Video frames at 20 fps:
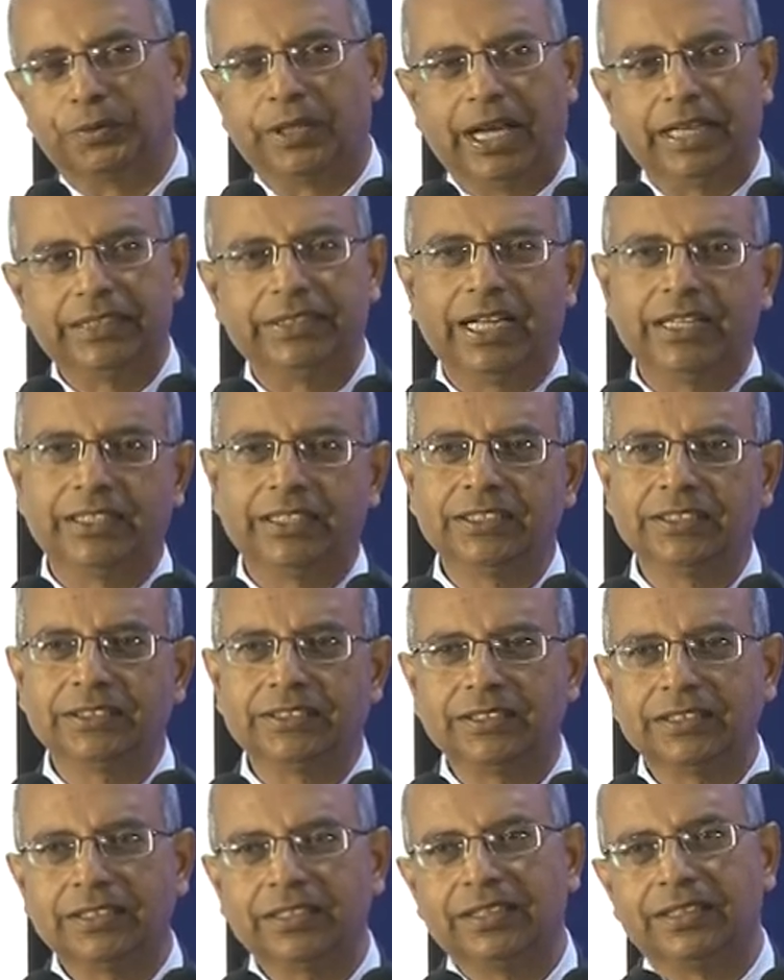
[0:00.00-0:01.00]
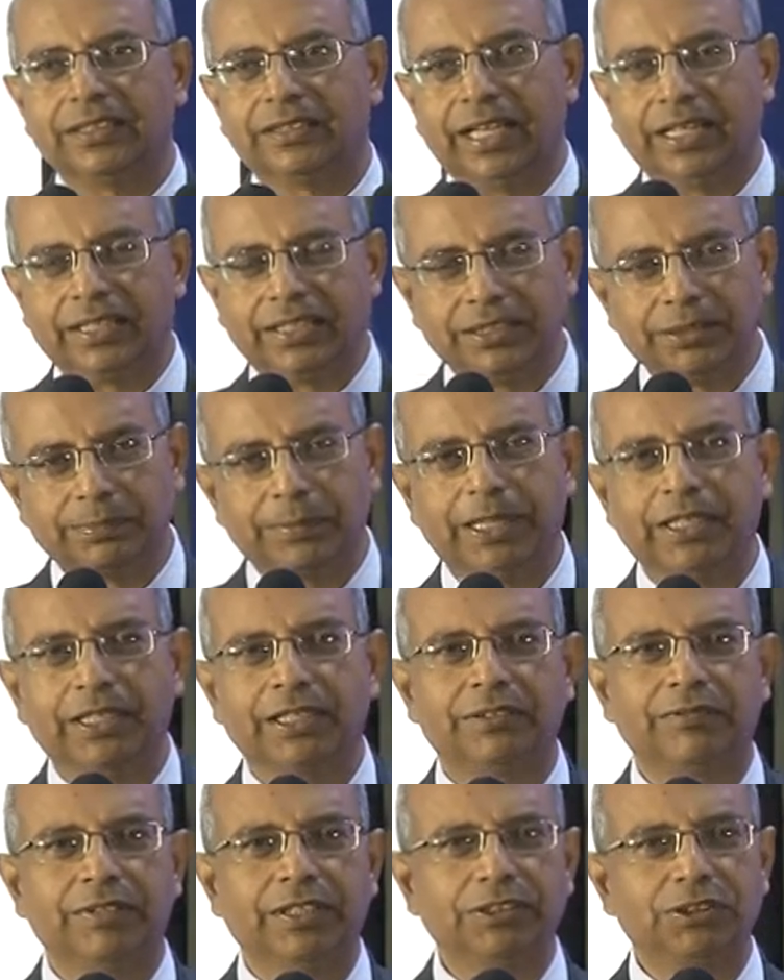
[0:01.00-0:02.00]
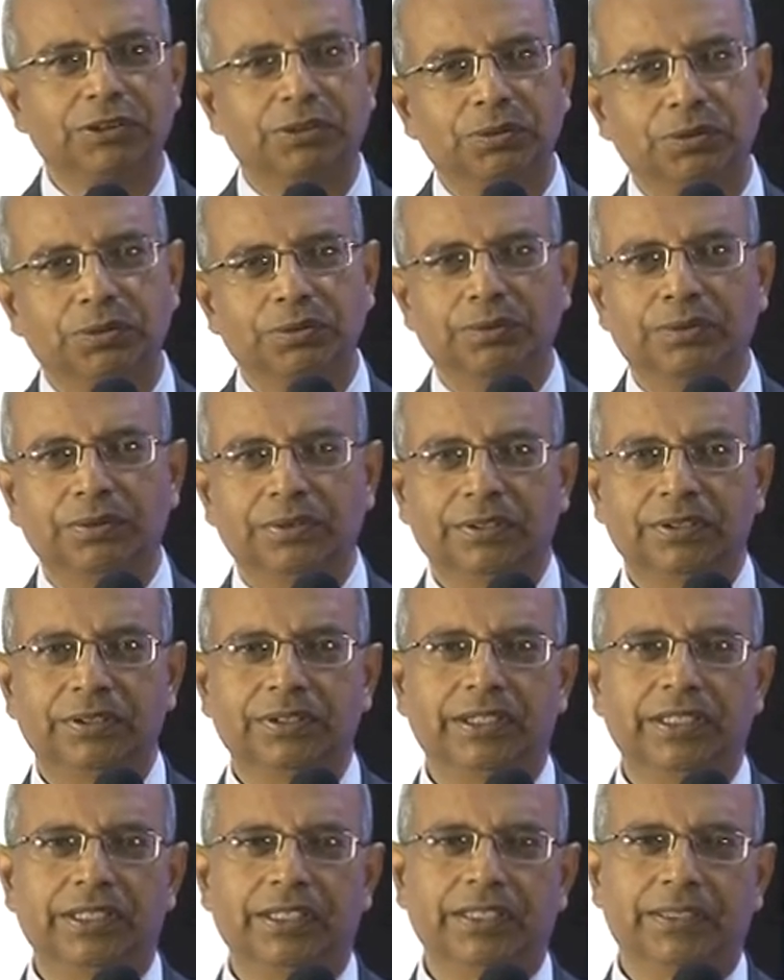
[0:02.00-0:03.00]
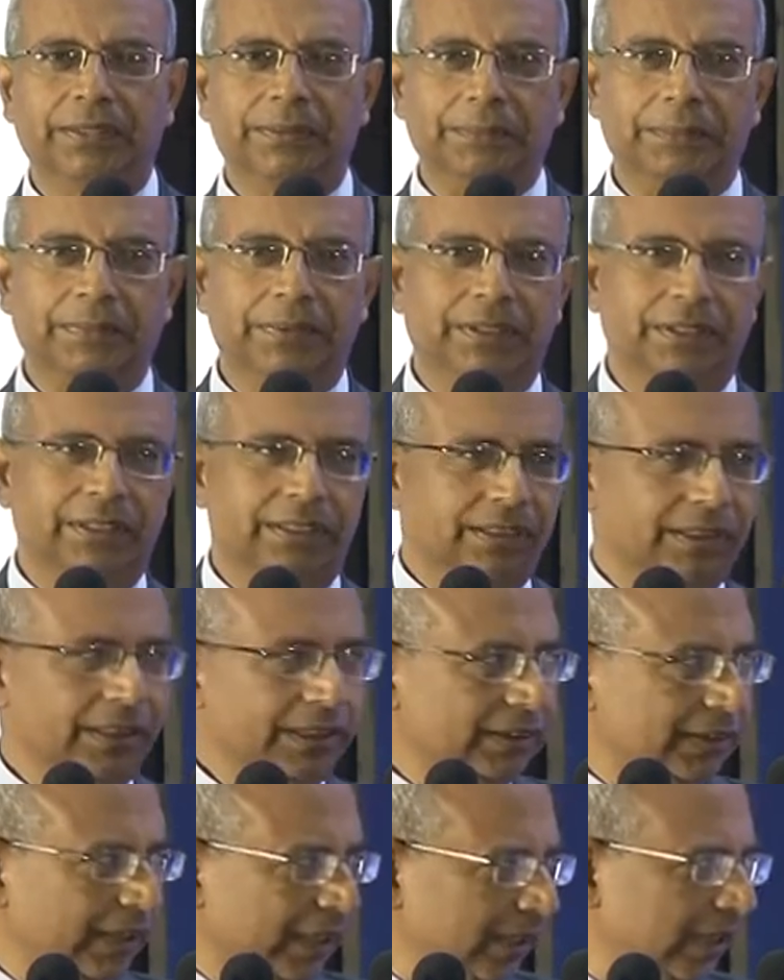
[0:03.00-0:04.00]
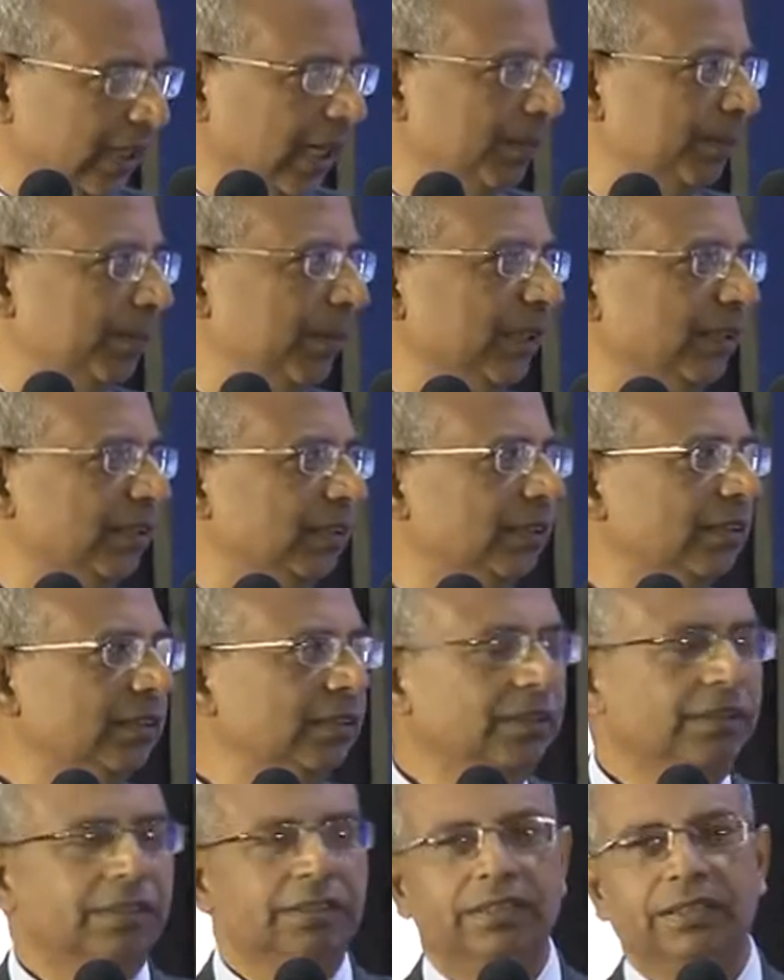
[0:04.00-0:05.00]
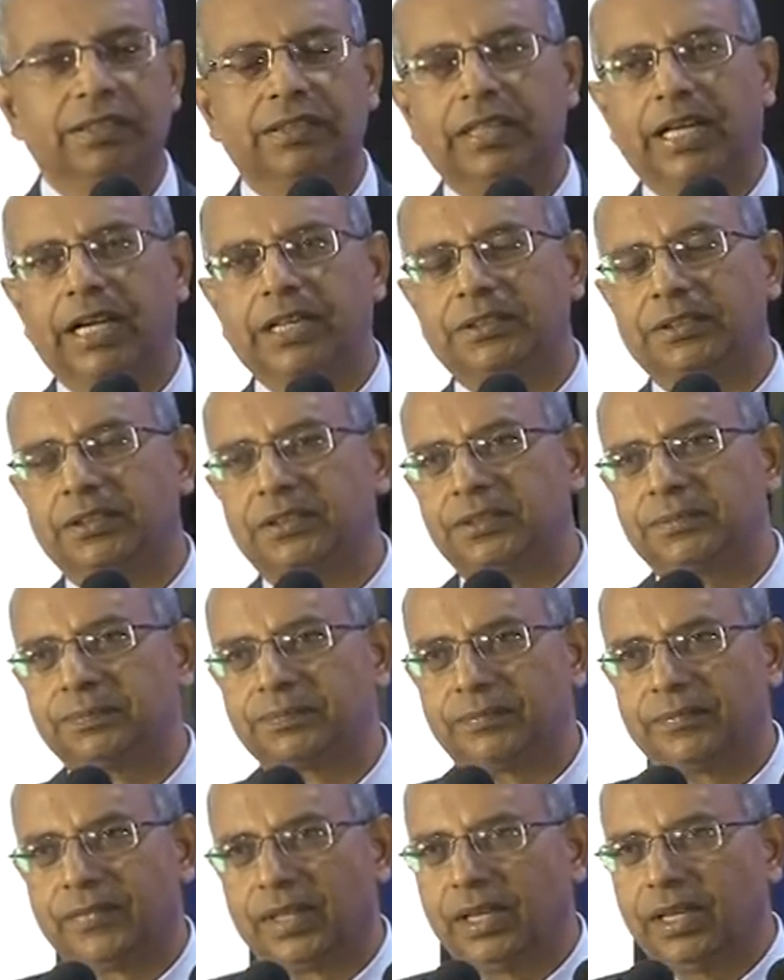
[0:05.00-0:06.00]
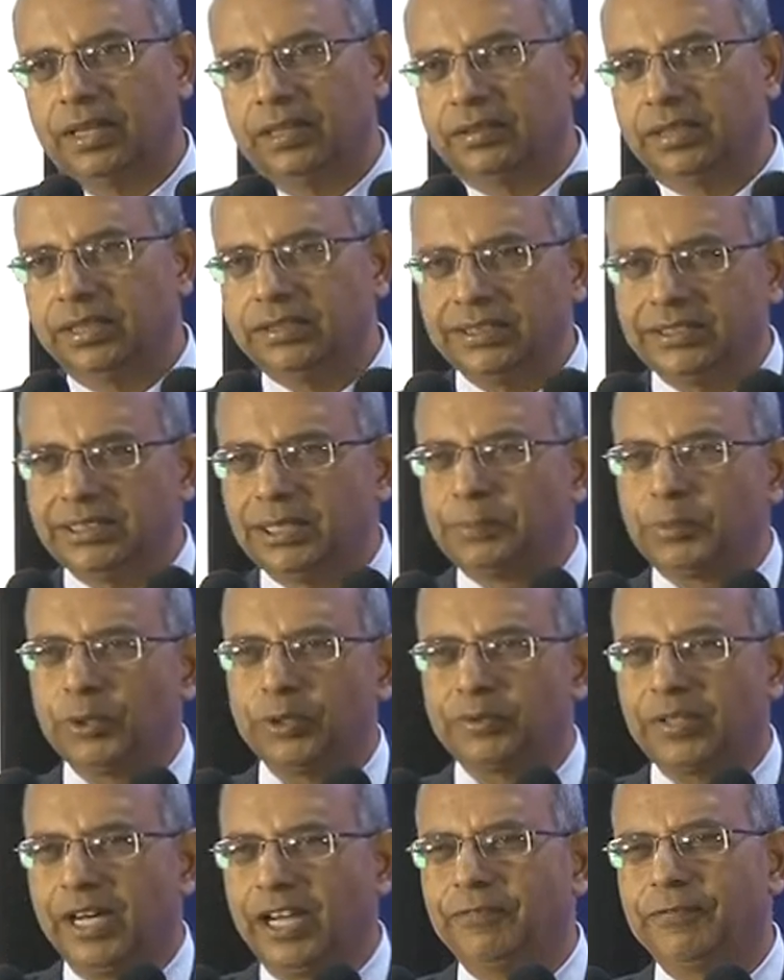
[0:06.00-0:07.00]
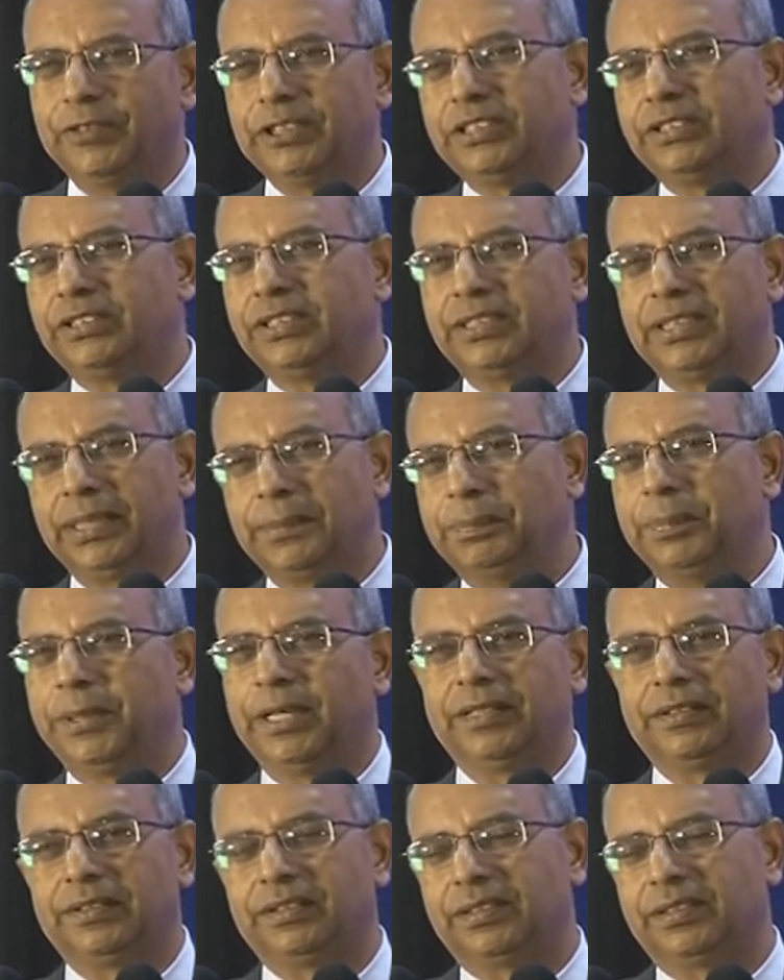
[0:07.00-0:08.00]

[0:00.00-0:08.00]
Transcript: And that is my request to the state government, that this is a program which is a template.